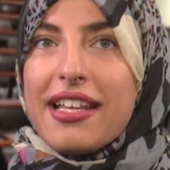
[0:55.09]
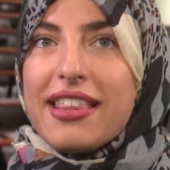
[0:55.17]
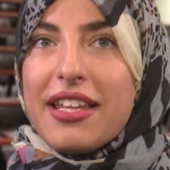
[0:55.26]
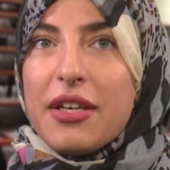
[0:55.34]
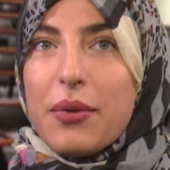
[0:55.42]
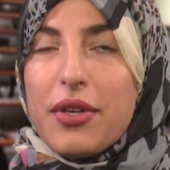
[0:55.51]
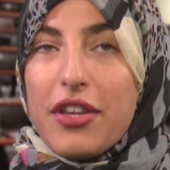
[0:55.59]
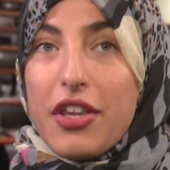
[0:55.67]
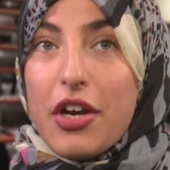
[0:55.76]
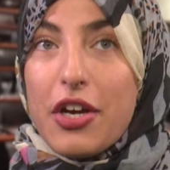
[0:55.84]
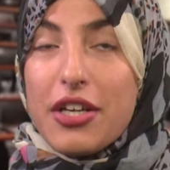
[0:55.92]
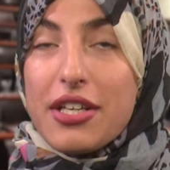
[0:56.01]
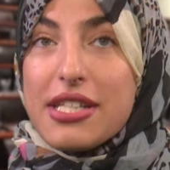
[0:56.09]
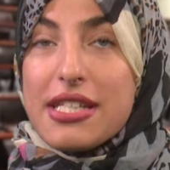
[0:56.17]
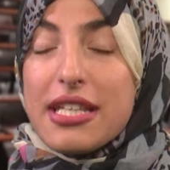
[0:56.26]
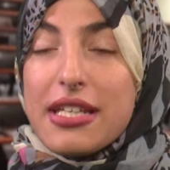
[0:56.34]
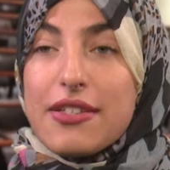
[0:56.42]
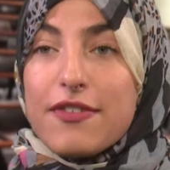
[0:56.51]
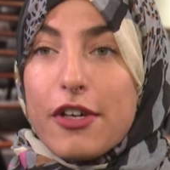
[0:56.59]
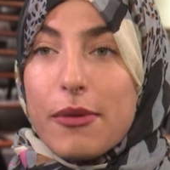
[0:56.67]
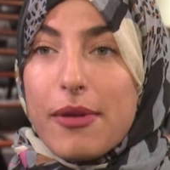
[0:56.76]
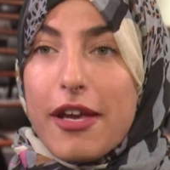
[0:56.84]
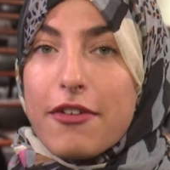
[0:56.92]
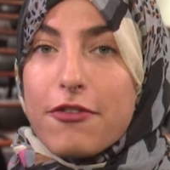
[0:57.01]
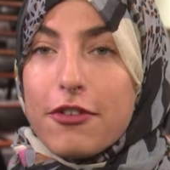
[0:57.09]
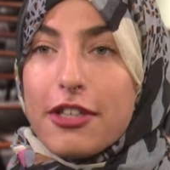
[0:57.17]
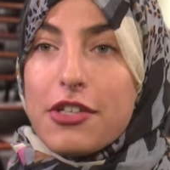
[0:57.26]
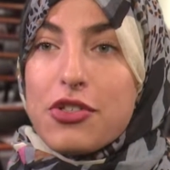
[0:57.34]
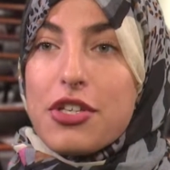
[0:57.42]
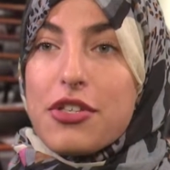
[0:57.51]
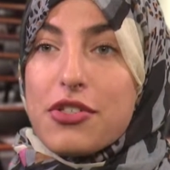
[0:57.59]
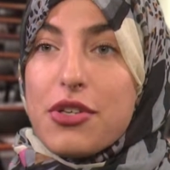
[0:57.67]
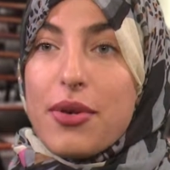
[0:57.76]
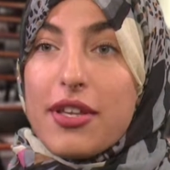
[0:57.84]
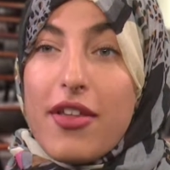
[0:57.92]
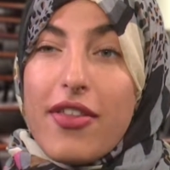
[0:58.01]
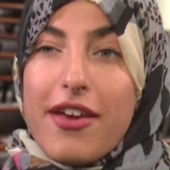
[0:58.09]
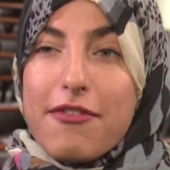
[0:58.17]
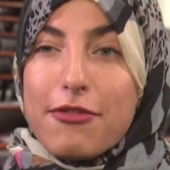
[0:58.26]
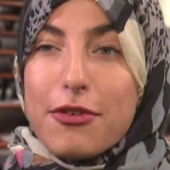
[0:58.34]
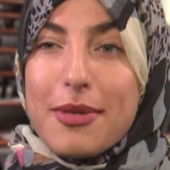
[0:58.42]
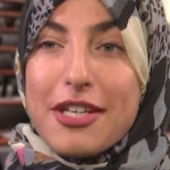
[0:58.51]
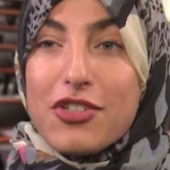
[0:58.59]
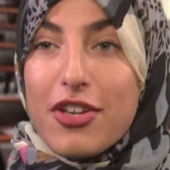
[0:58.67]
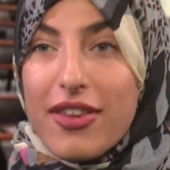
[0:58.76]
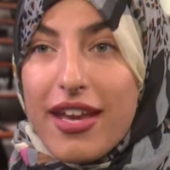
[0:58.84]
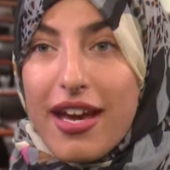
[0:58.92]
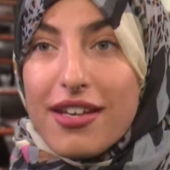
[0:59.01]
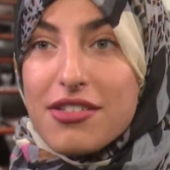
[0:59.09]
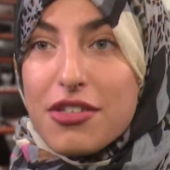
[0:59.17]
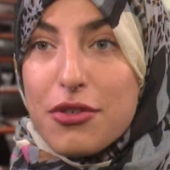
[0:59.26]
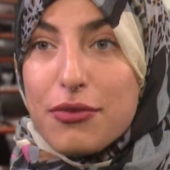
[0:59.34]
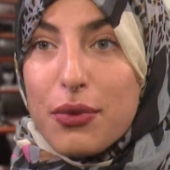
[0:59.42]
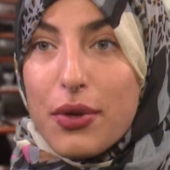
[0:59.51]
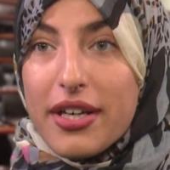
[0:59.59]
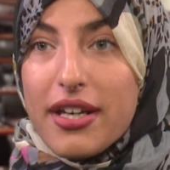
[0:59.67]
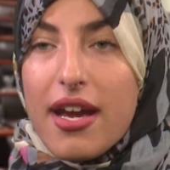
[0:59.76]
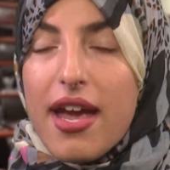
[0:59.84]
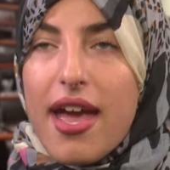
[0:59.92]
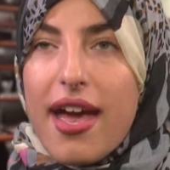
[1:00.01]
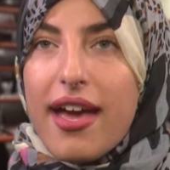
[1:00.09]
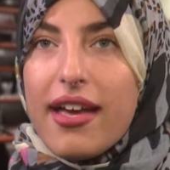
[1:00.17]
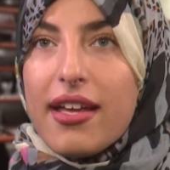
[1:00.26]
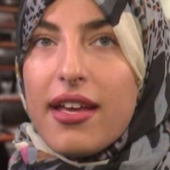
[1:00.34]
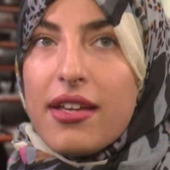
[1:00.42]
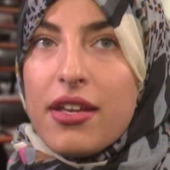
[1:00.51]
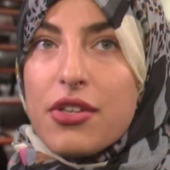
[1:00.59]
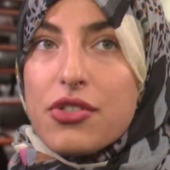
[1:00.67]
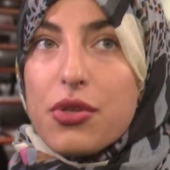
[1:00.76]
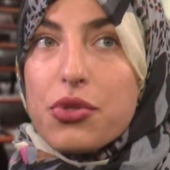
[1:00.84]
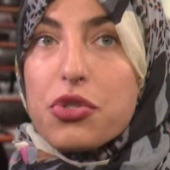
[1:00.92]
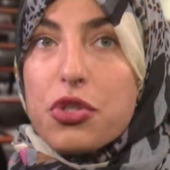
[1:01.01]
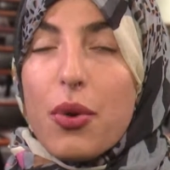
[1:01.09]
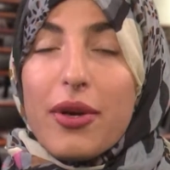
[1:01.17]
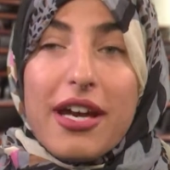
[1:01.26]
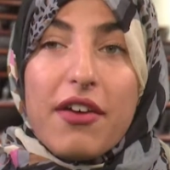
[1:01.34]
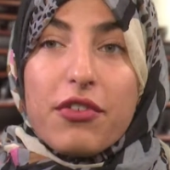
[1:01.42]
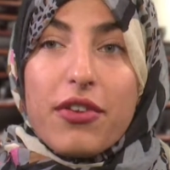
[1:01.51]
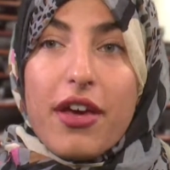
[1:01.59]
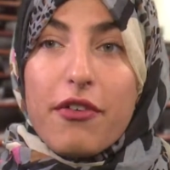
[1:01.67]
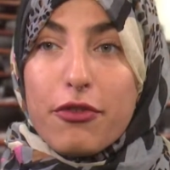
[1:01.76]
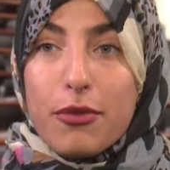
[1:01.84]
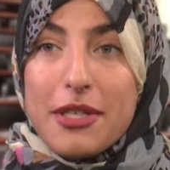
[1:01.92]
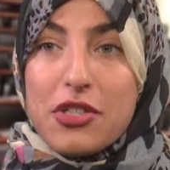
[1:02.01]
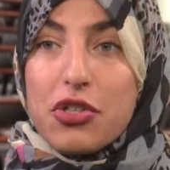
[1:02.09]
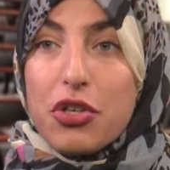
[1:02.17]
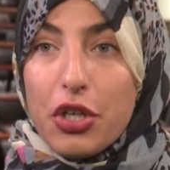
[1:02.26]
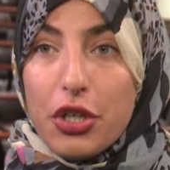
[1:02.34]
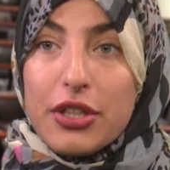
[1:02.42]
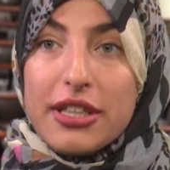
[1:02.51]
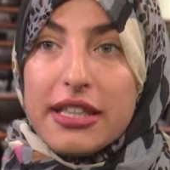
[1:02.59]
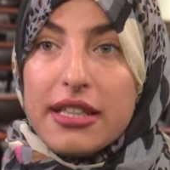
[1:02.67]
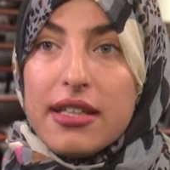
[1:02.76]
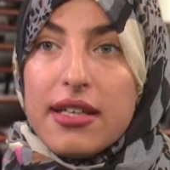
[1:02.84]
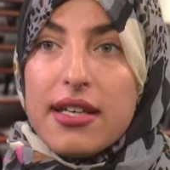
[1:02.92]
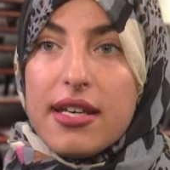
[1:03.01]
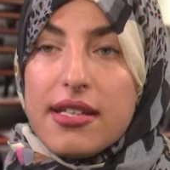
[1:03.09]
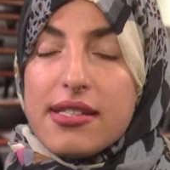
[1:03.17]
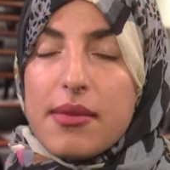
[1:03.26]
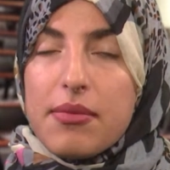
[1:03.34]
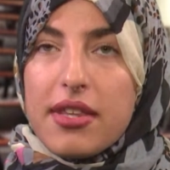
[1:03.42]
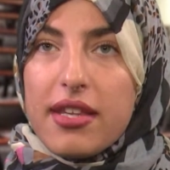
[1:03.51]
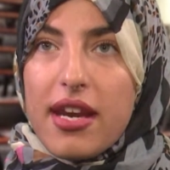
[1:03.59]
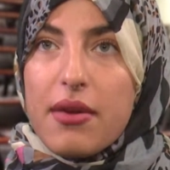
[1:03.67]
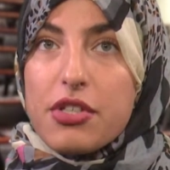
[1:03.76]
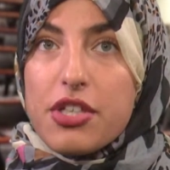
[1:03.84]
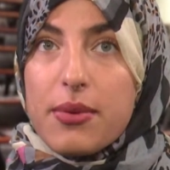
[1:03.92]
think one of the hardest things for applying for financial aid is knowing all that information they ask you for. And so going after that information early is something that I wish I